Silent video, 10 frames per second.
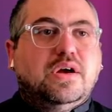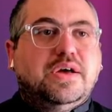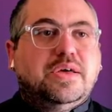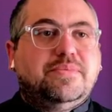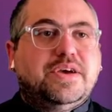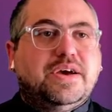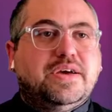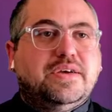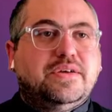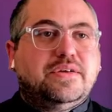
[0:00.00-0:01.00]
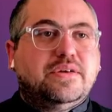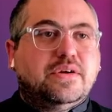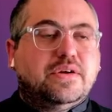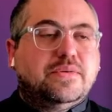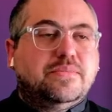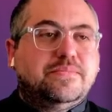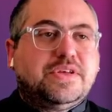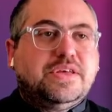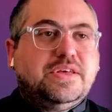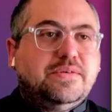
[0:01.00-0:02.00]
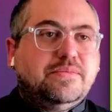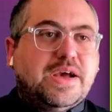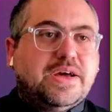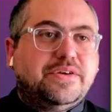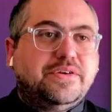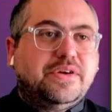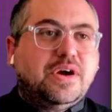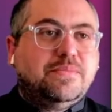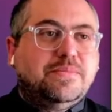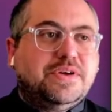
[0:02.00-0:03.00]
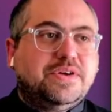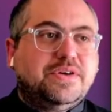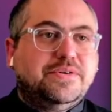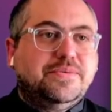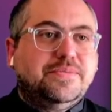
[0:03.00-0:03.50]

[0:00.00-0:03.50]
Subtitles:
API key header up here.